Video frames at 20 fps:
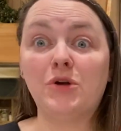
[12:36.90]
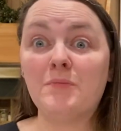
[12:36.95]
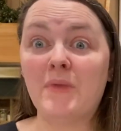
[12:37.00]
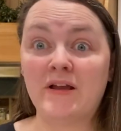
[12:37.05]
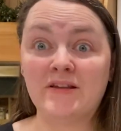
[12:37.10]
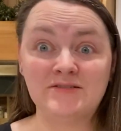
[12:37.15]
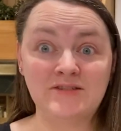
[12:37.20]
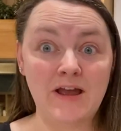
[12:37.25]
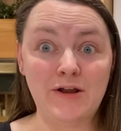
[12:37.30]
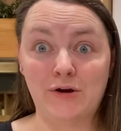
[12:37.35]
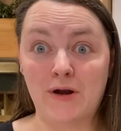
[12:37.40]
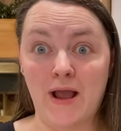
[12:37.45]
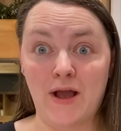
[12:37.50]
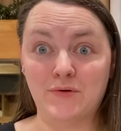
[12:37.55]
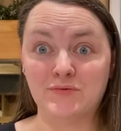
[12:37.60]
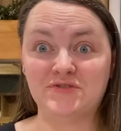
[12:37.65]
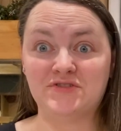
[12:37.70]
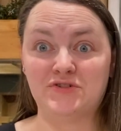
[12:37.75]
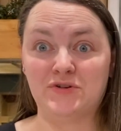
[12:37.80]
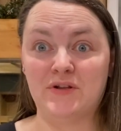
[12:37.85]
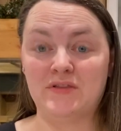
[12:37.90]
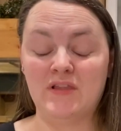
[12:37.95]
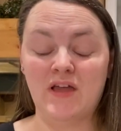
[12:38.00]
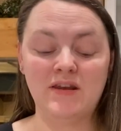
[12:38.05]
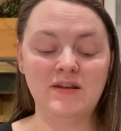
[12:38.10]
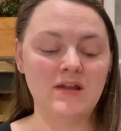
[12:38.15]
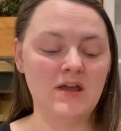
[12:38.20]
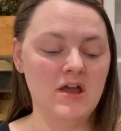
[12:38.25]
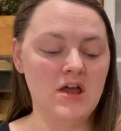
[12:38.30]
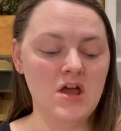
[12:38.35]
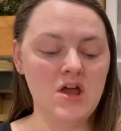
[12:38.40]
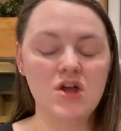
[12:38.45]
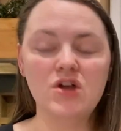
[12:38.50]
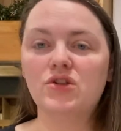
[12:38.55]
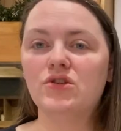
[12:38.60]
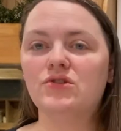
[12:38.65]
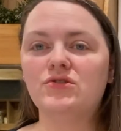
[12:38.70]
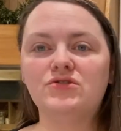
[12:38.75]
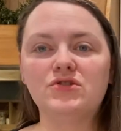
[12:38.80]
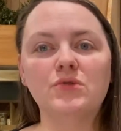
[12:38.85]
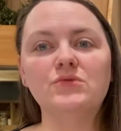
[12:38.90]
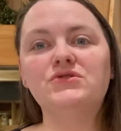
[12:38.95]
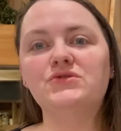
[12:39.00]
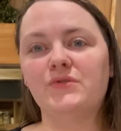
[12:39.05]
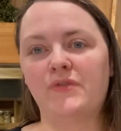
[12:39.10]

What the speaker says: my entire house during Lent. Don't do